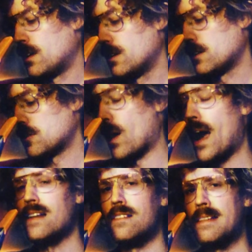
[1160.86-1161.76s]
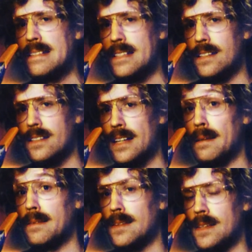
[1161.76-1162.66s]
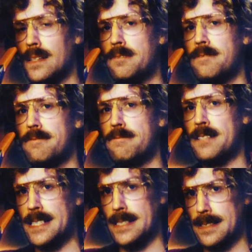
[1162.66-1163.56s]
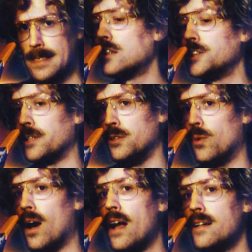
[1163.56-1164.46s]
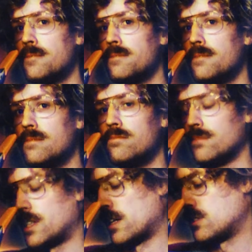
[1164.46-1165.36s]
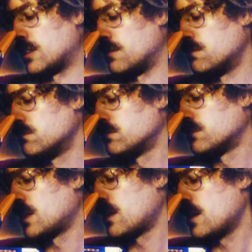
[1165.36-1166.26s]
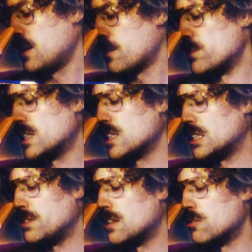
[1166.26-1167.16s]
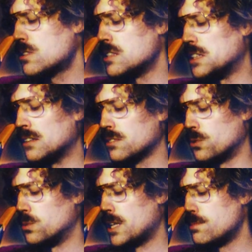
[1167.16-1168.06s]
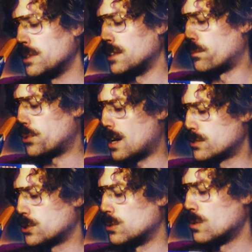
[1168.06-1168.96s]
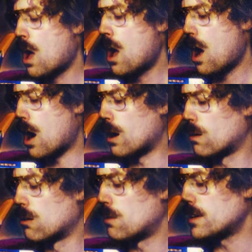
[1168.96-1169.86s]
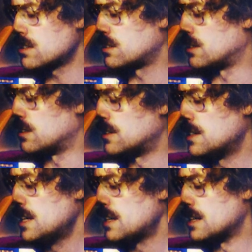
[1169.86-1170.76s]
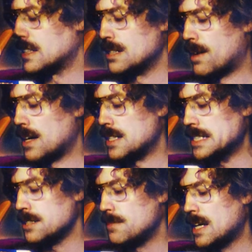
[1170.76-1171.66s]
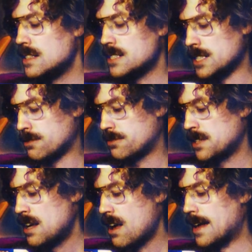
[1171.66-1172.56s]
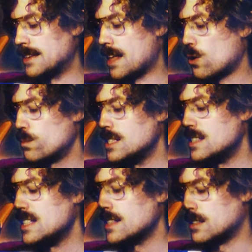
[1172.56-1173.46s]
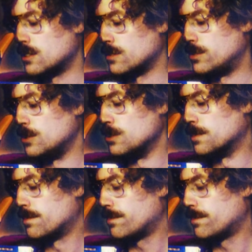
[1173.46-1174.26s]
So I had to think and think fast. "I'll tell you why," I said. "Because if you don't cut out the raping and pronto, I'll go to my cell and get my handmade knife, and that'll be the end of you."